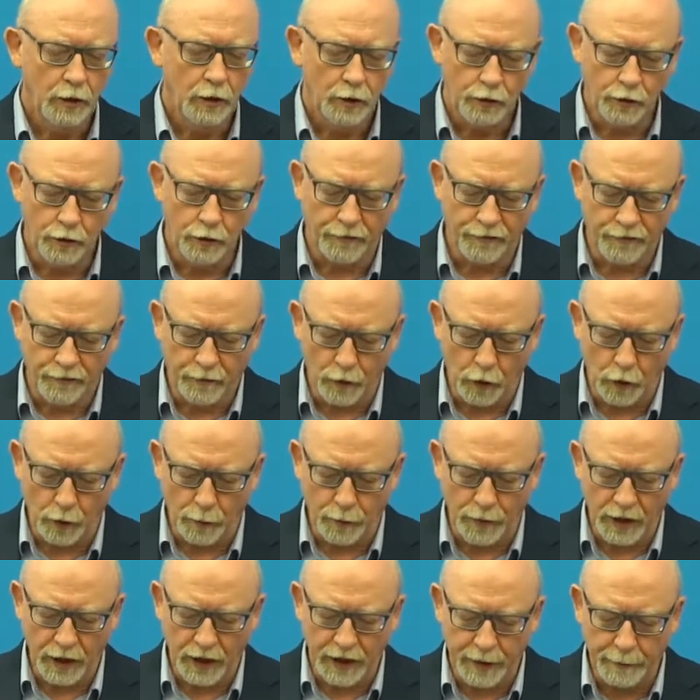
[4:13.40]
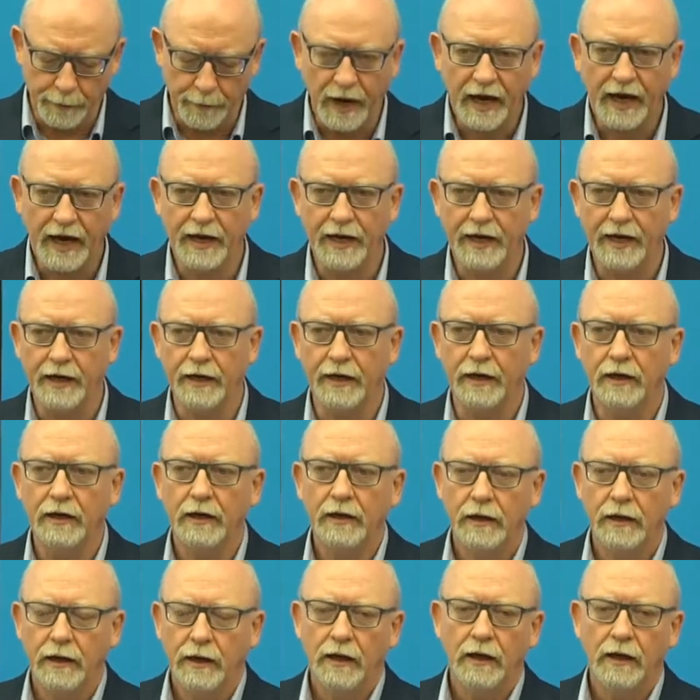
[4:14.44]
you're formally paying
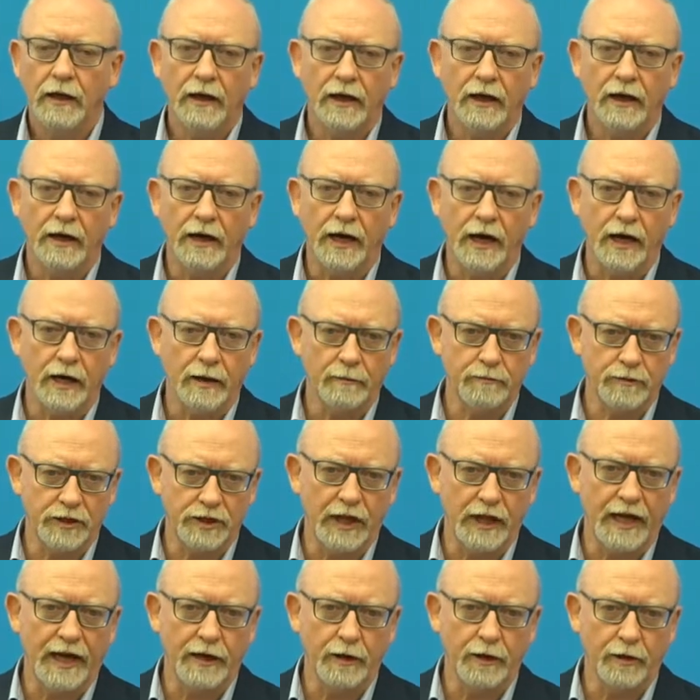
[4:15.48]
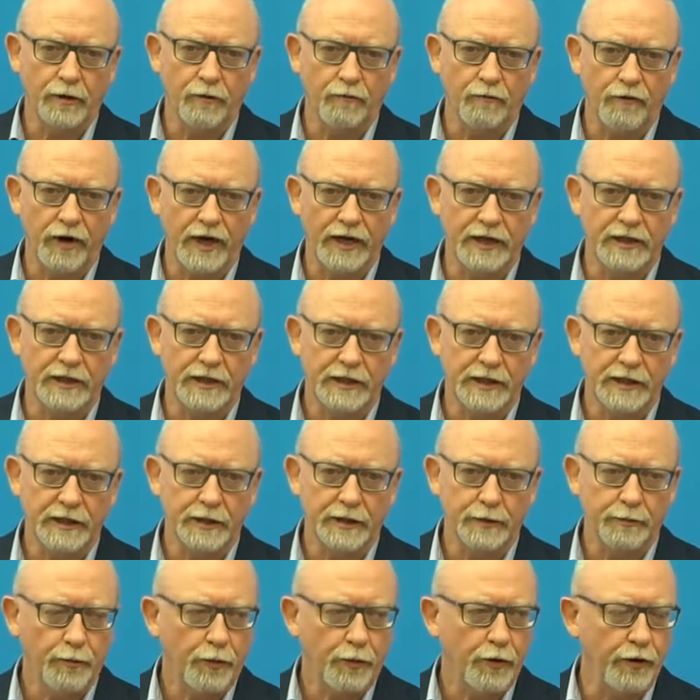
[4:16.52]
an arm's length
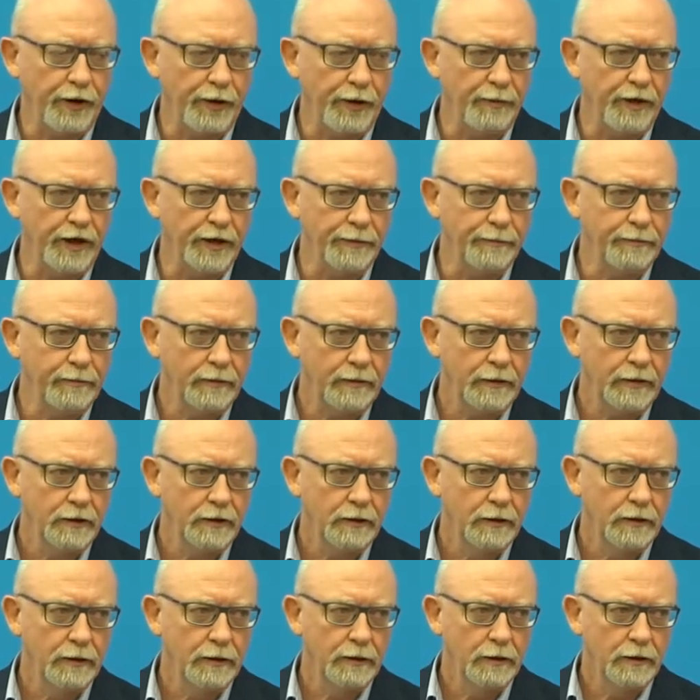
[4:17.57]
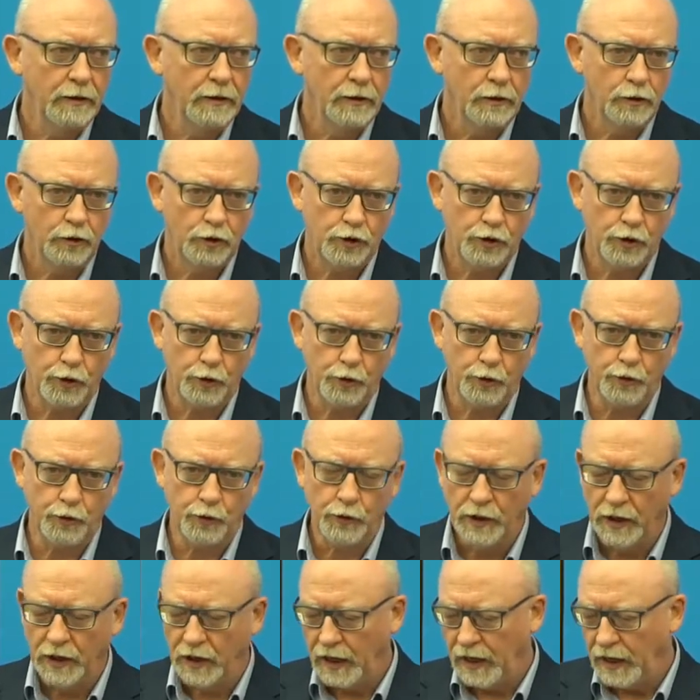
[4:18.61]
rated premium to
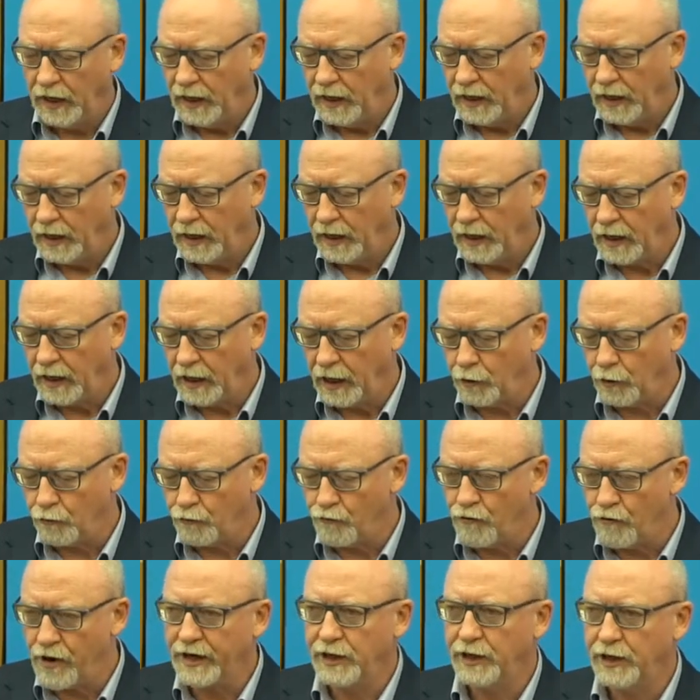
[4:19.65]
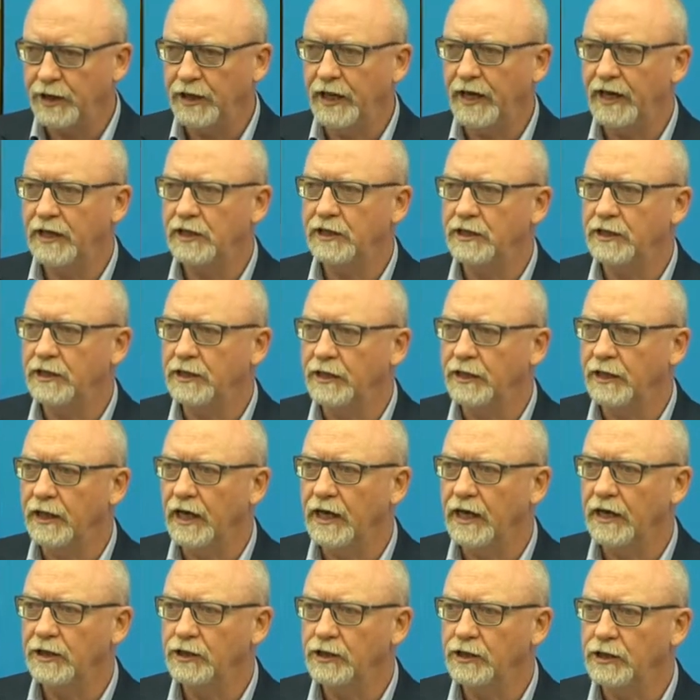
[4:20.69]
a regulated
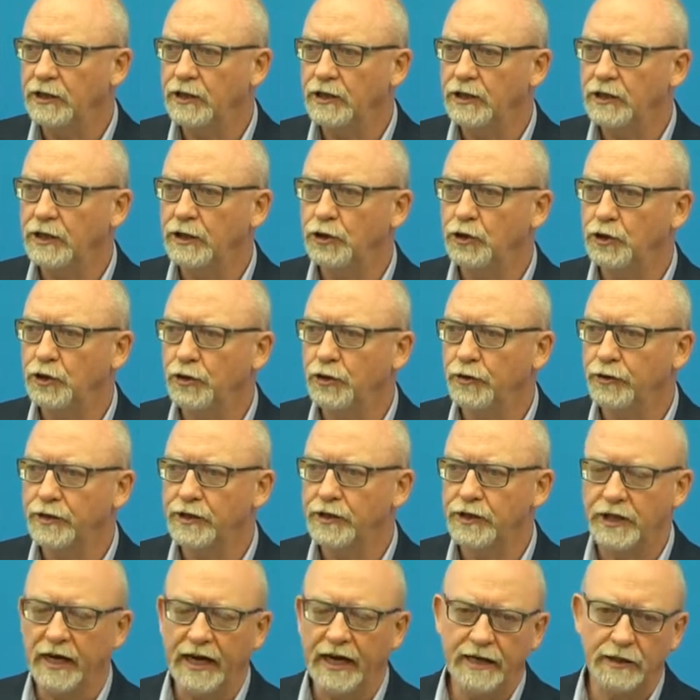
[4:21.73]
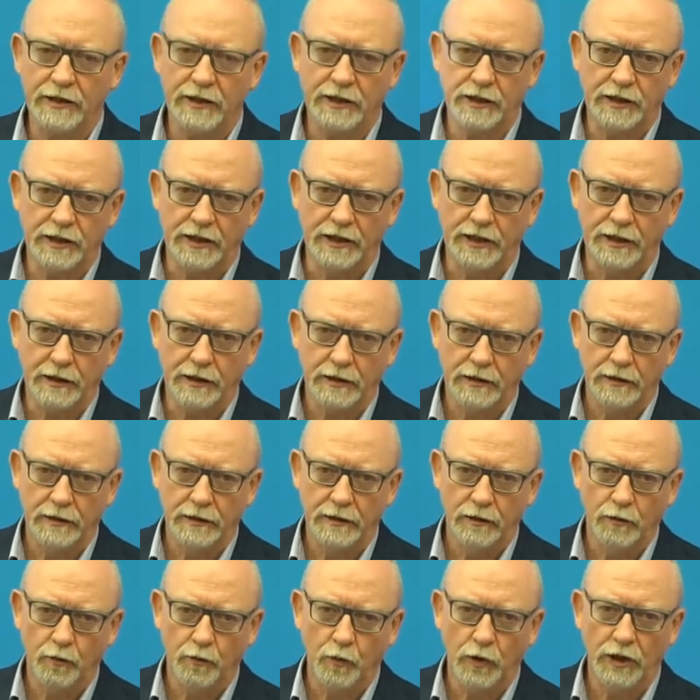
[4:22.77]
licensed insurance entity,
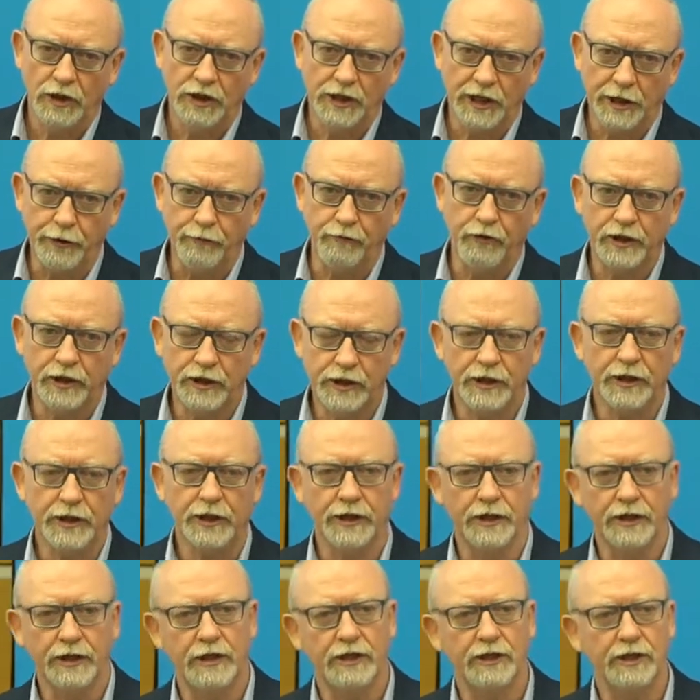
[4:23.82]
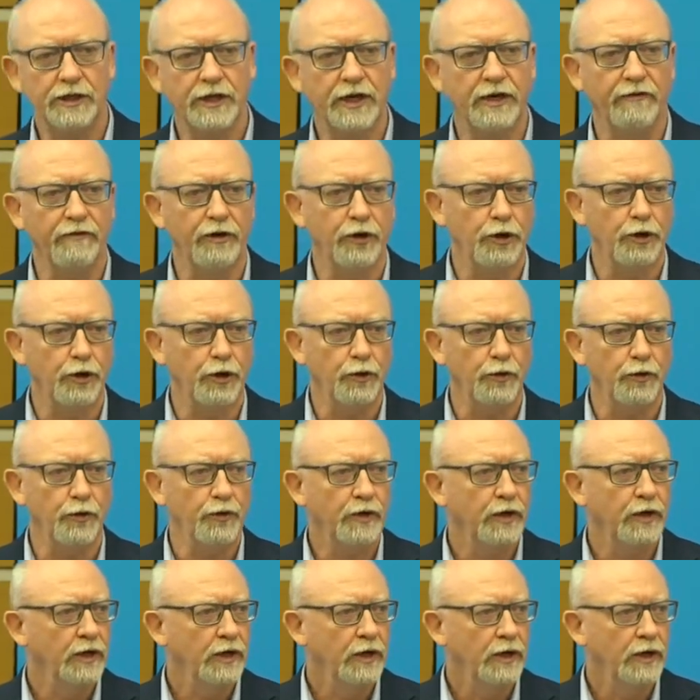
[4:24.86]
which in return is giving you